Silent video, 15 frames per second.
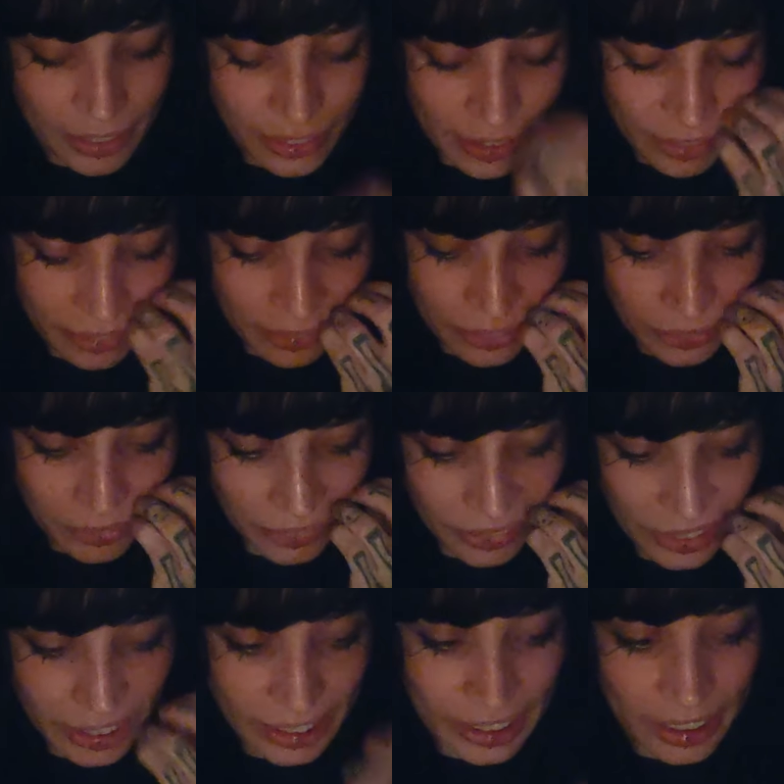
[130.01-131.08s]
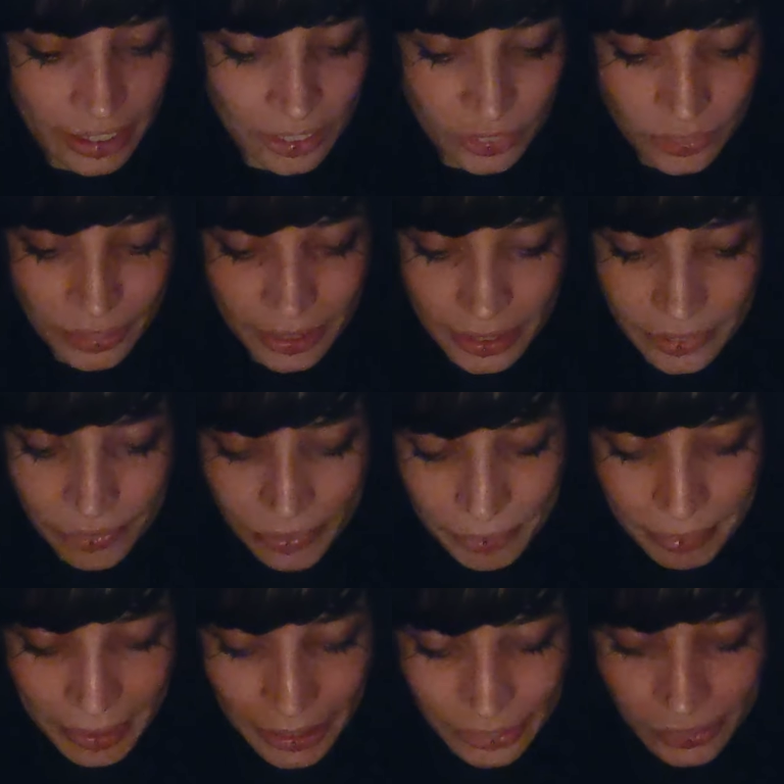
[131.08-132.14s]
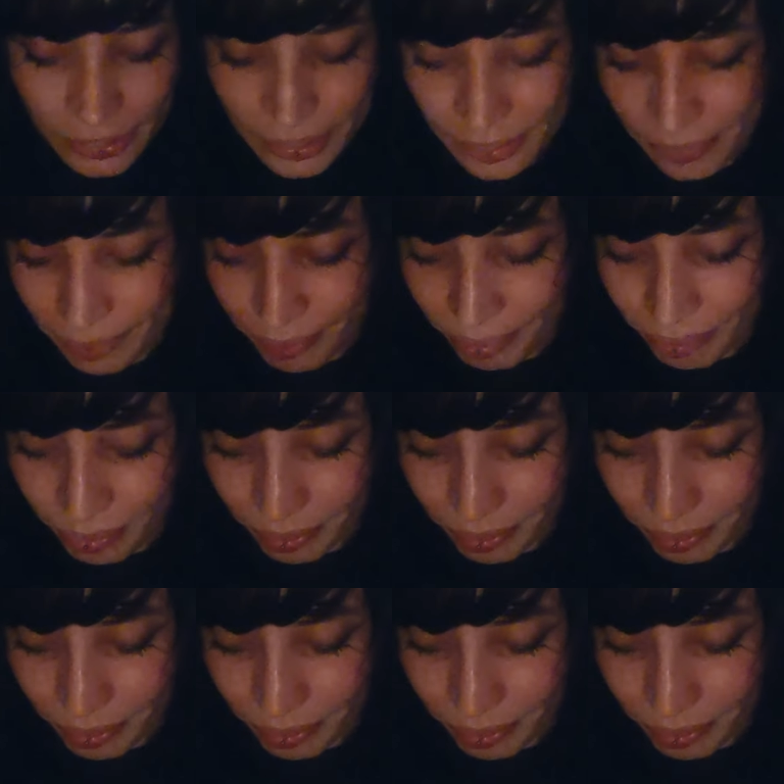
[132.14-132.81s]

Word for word: go through this kind of transformation.